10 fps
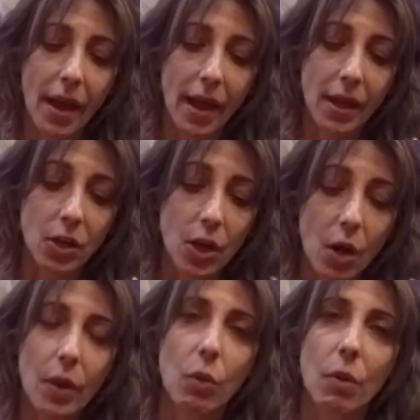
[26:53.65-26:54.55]
And
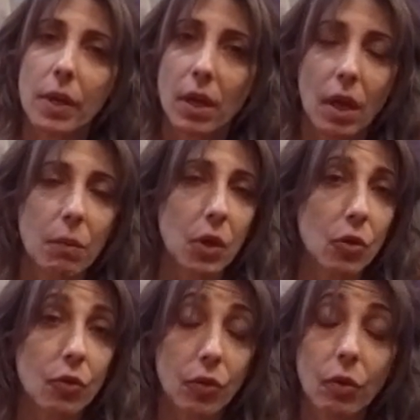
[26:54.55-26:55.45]
knowing what we came here
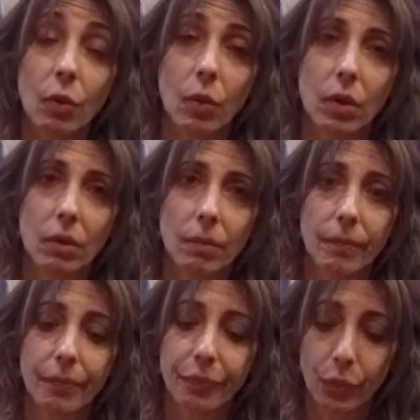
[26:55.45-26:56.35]
to do.
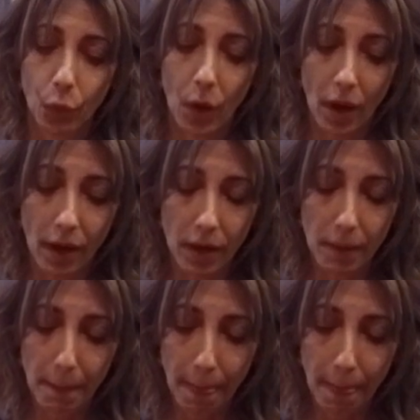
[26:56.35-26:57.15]
Okay?